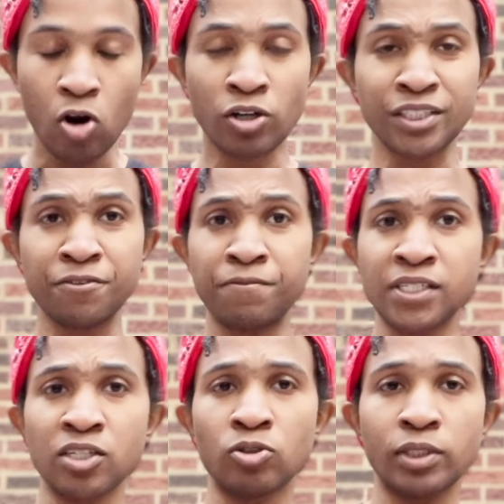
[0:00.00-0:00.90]
on the
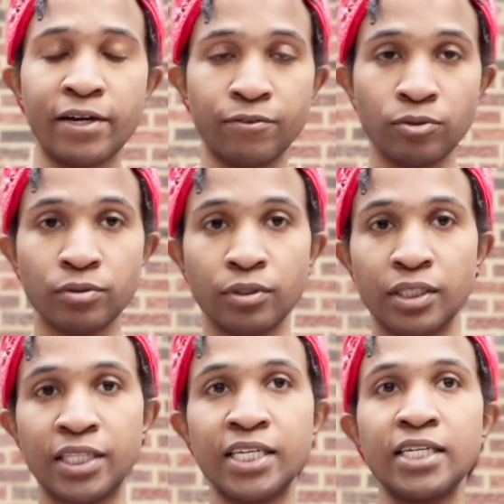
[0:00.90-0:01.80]
physical level,
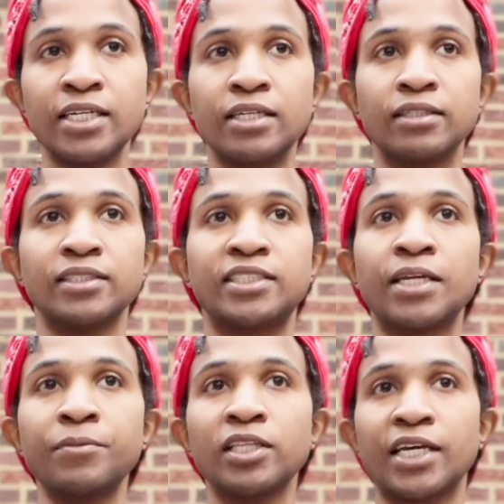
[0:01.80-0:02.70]
the
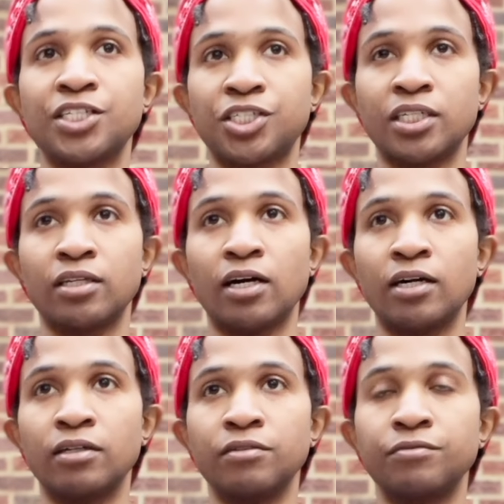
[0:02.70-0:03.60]
stimulation
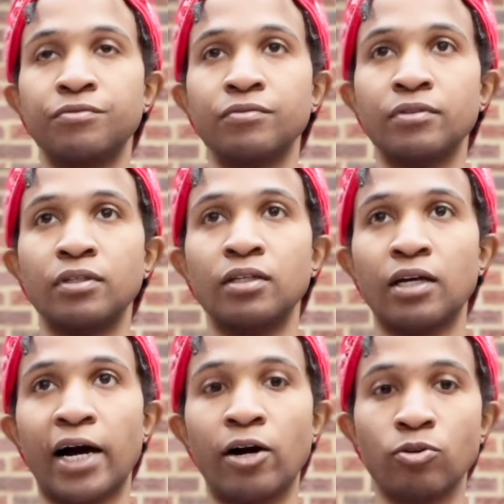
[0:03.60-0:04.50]
of
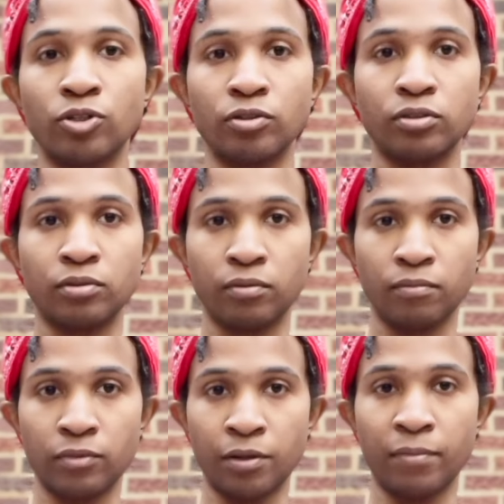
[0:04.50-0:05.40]

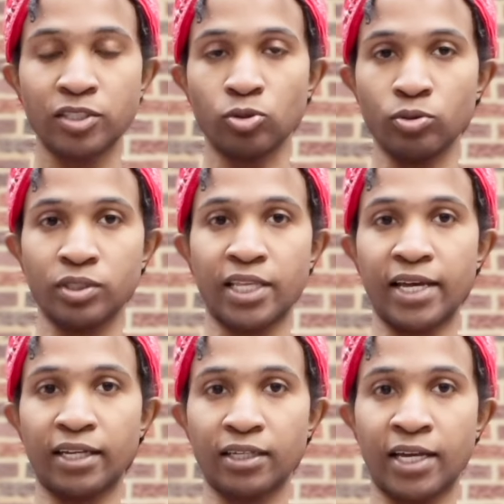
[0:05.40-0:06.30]
the muscles
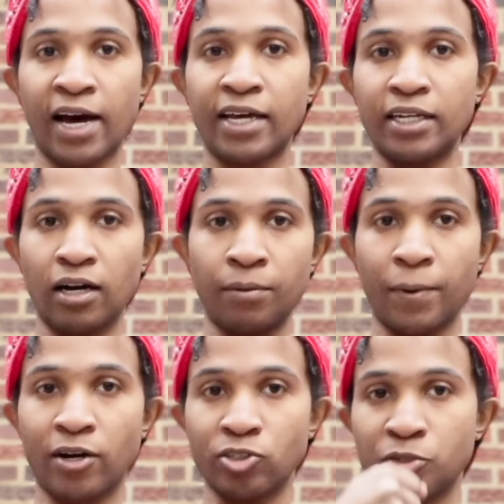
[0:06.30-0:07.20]
that guide up
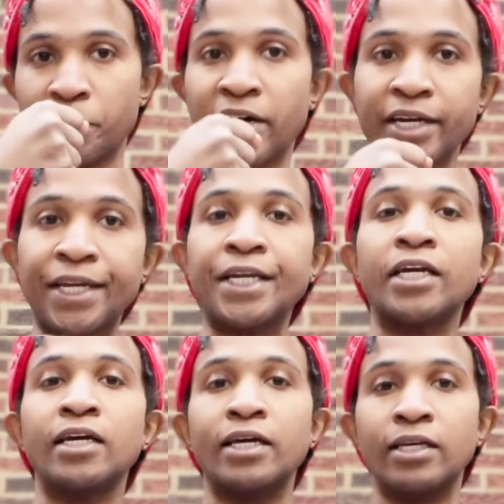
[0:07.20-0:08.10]
our spine,
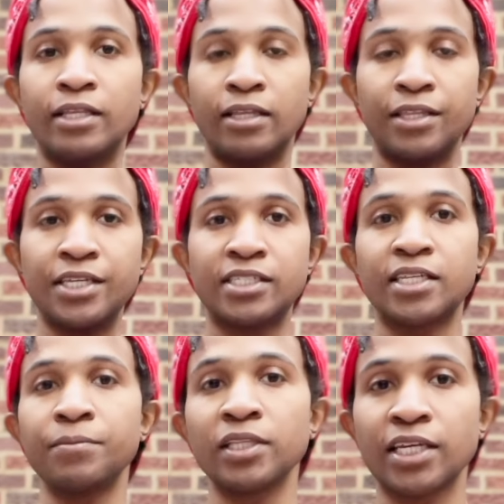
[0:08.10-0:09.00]
the
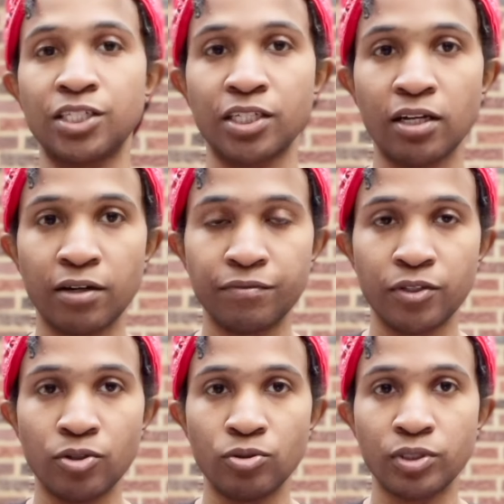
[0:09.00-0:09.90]
stimulation of
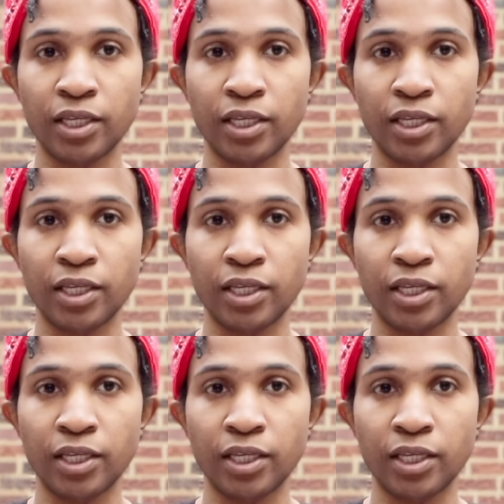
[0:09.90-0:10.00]
those